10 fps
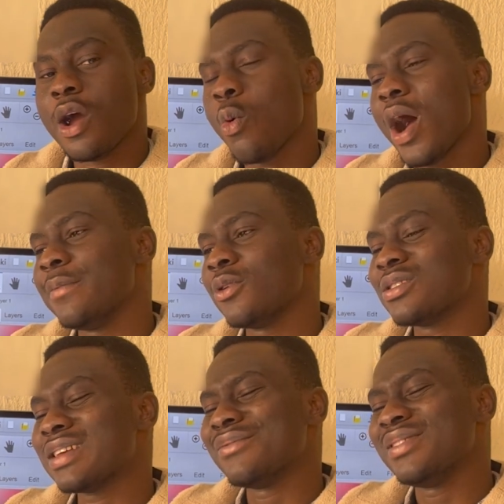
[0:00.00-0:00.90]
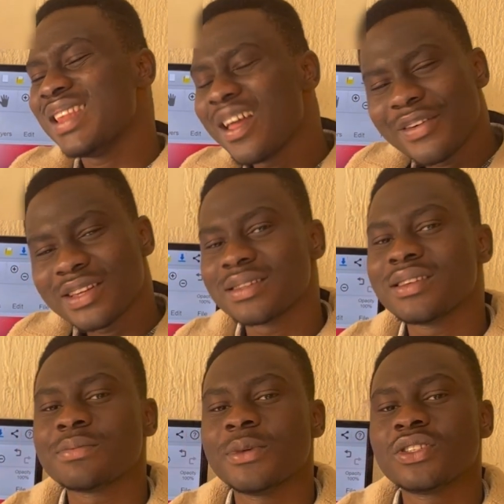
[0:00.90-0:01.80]
Why? Because I've never seen
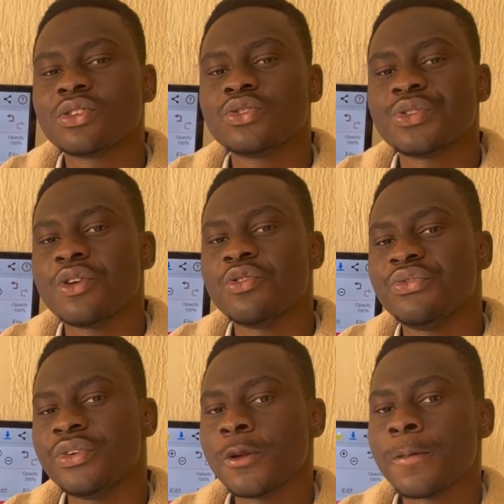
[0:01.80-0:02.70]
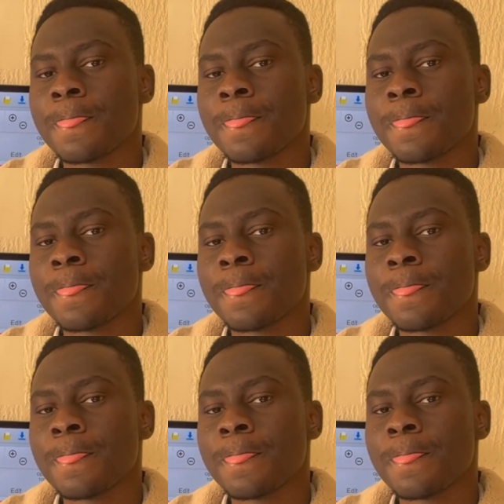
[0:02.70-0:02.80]
the symmetrical triangle fail.